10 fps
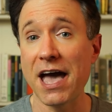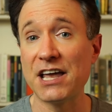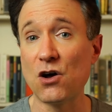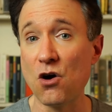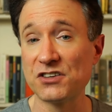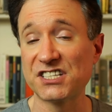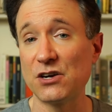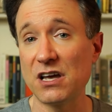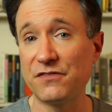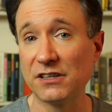And
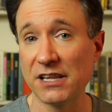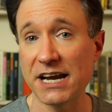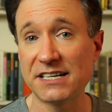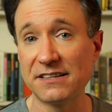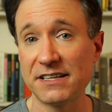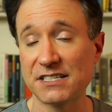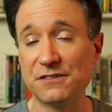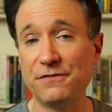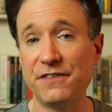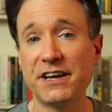also, if you liked this
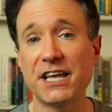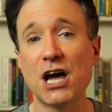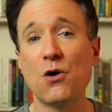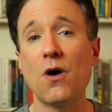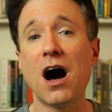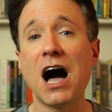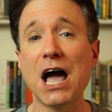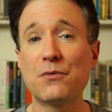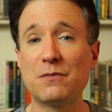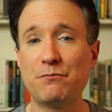video,
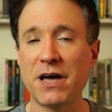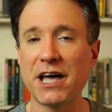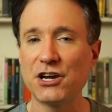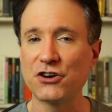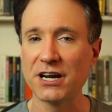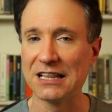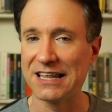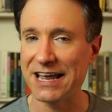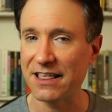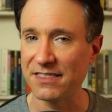I would bet you're going to
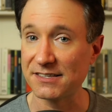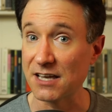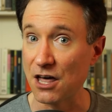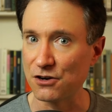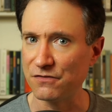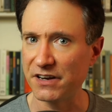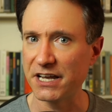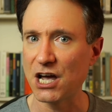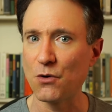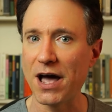like this other
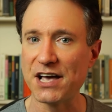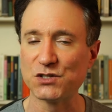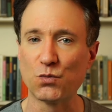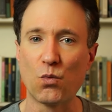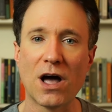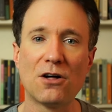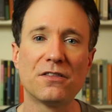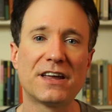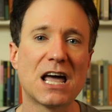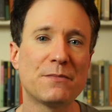video as well
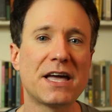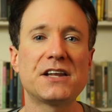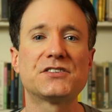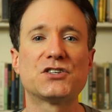that I made.